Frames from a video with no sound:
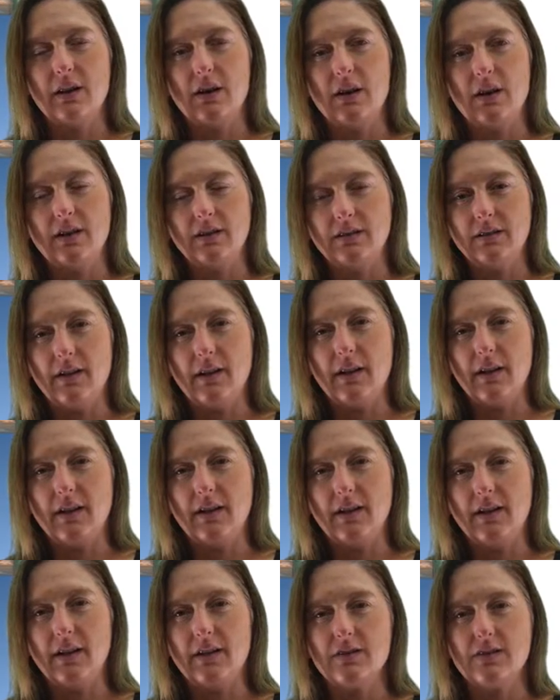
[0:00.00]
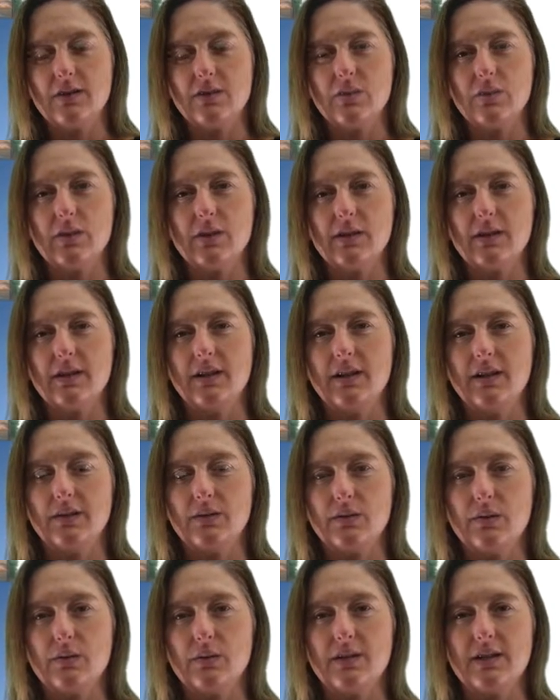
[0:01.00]
online as you would
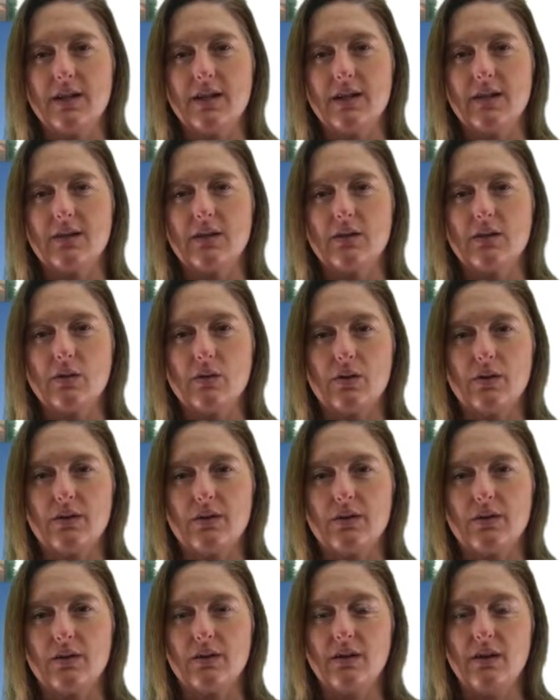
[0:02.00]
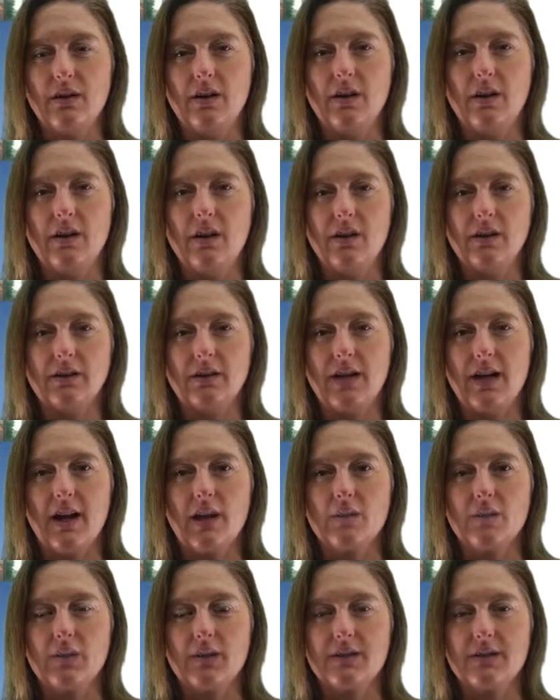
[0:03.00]
if you were taking the course on
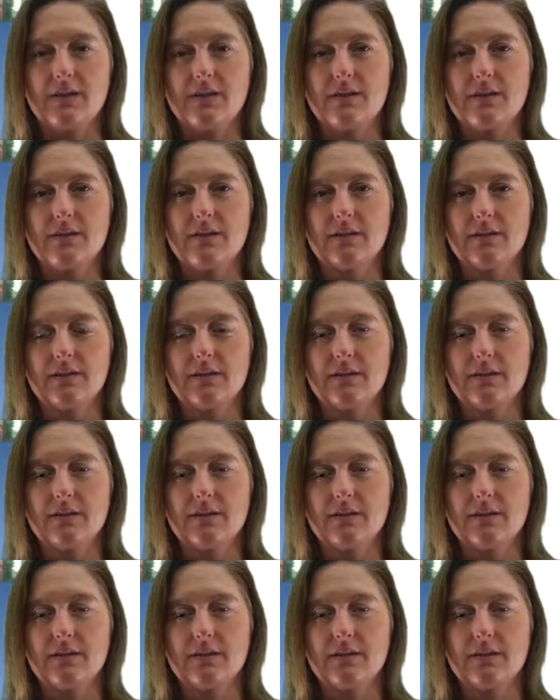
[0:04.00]
campus.